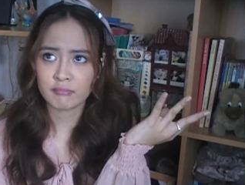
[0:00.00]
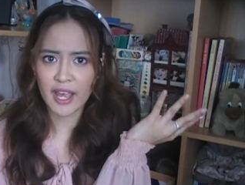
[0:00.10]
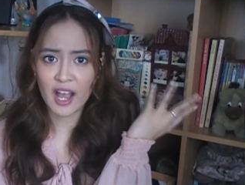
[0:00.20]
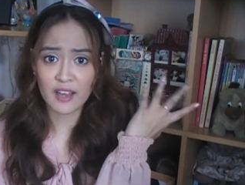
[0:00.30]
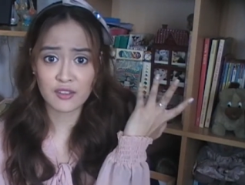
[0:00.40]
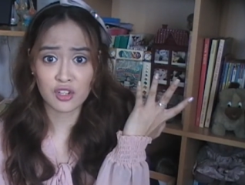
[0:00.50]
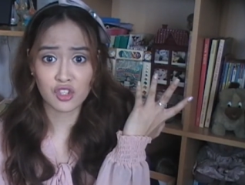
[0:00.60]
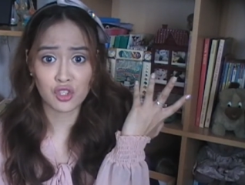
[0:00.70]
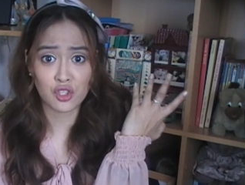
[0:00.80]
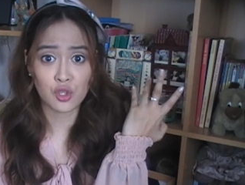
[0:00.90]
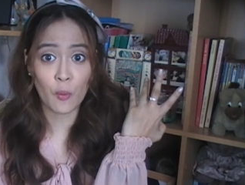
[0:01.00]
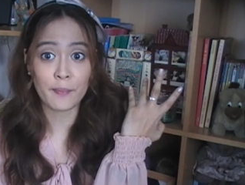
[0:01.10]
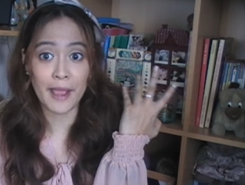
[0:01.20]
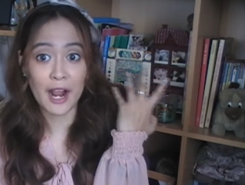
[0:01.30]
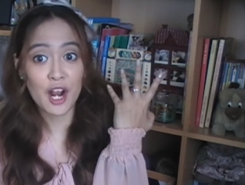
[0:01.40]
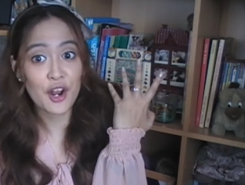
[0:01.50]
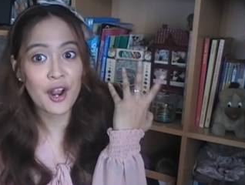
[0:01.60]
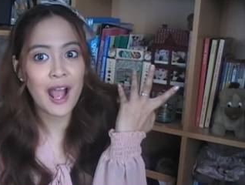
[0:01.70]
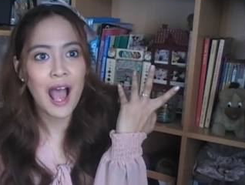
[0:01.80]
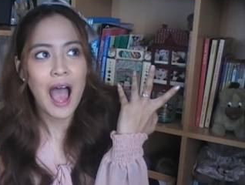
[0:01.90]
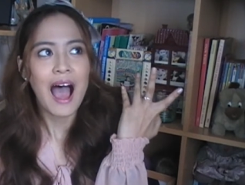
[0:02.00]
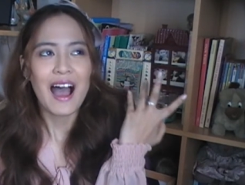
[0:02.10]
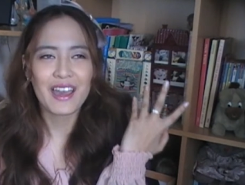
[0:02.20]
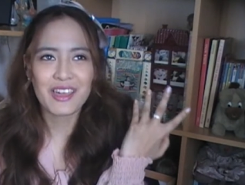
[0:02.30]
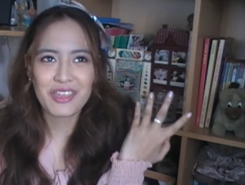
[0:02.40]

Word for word: my eyes are just so bare. I